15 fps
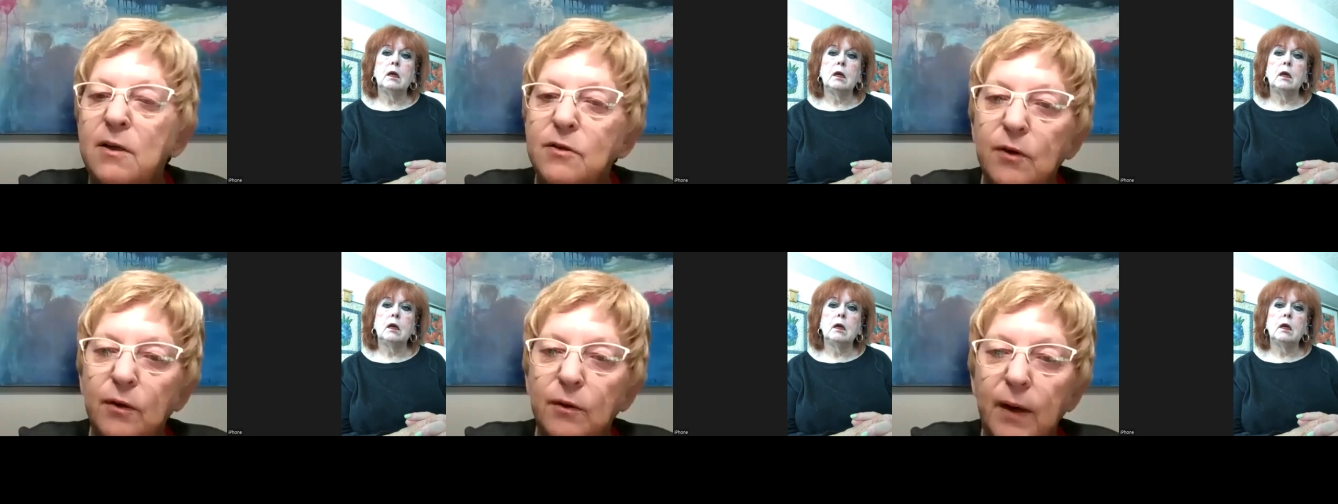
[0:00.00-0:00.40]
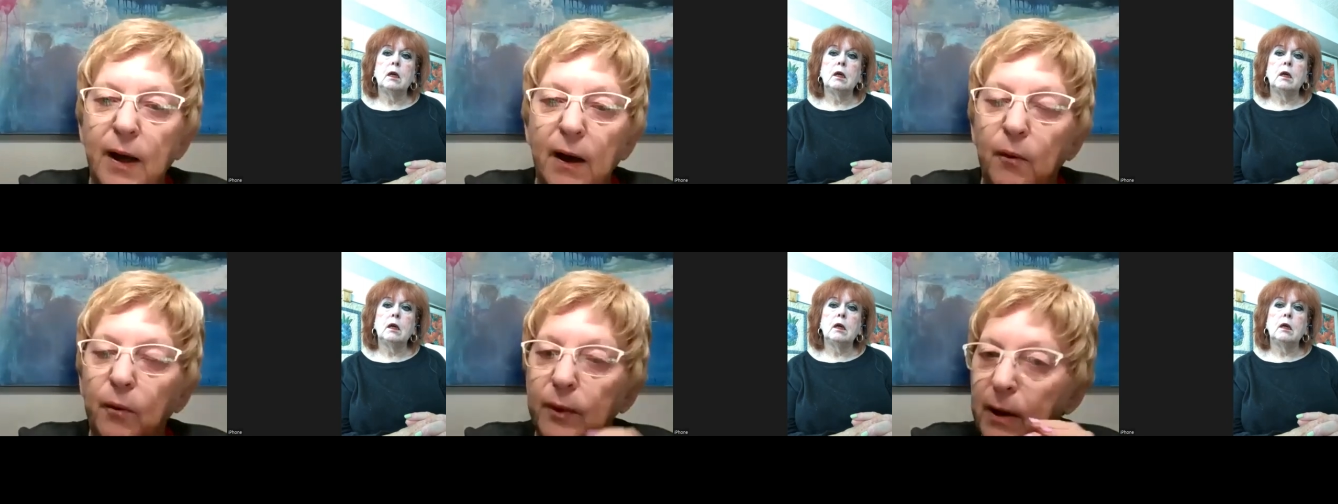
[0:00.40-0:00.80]
Speaker 1: So
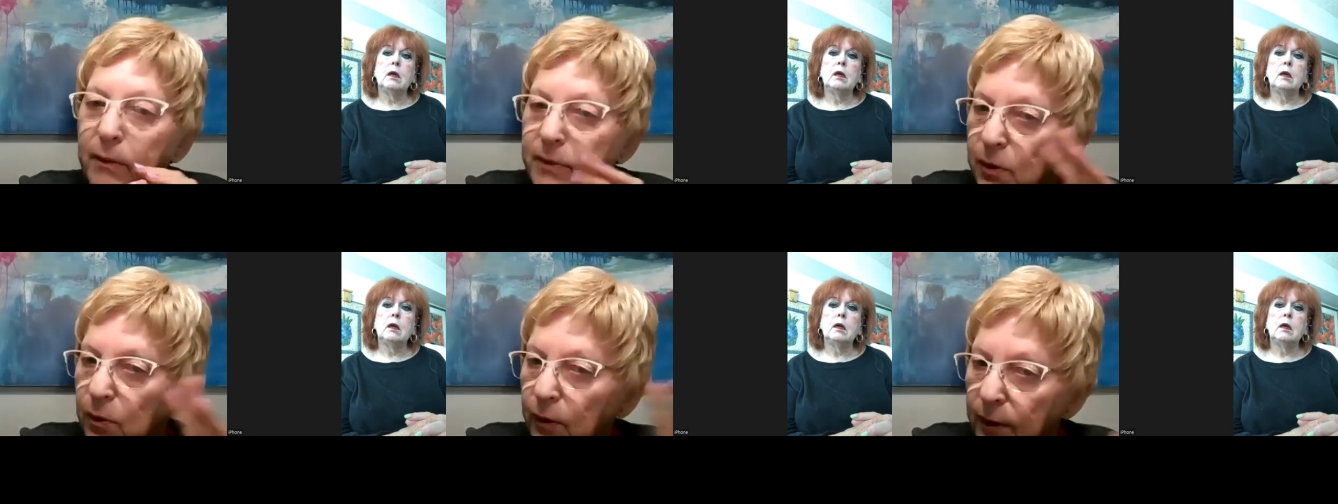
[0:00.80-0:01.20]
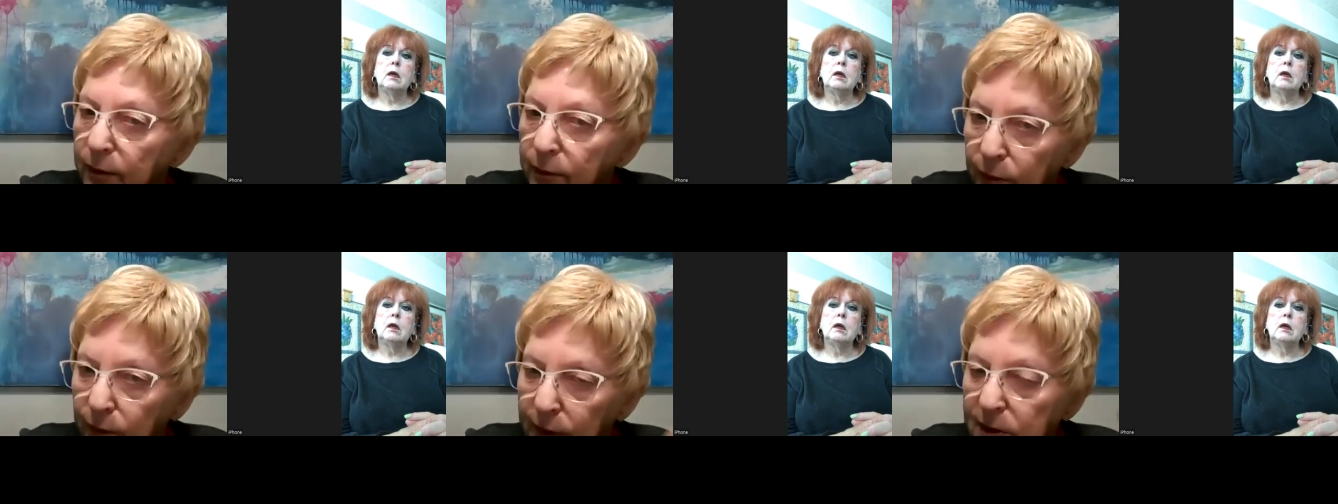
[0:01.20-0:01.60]
now when I was going
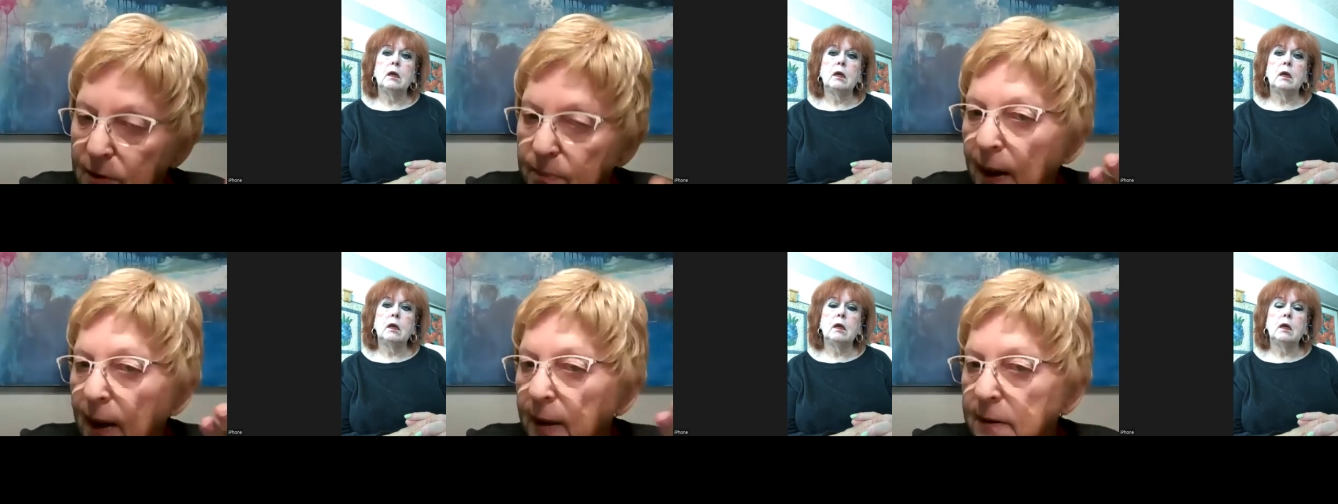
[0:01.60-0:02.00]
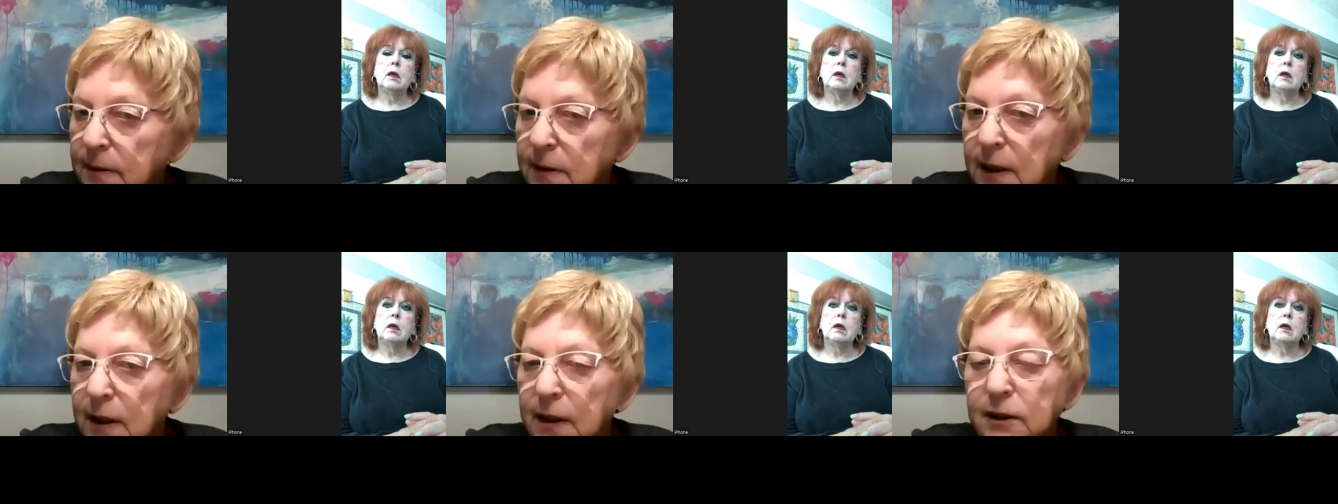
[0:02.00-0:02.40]
through this
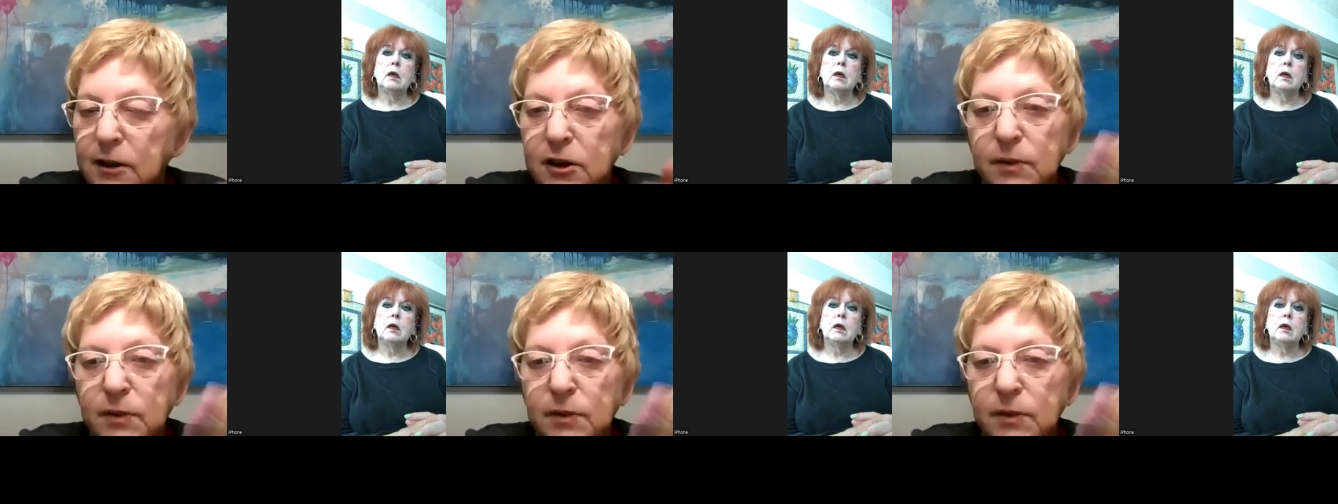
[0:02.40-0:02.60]
magazine,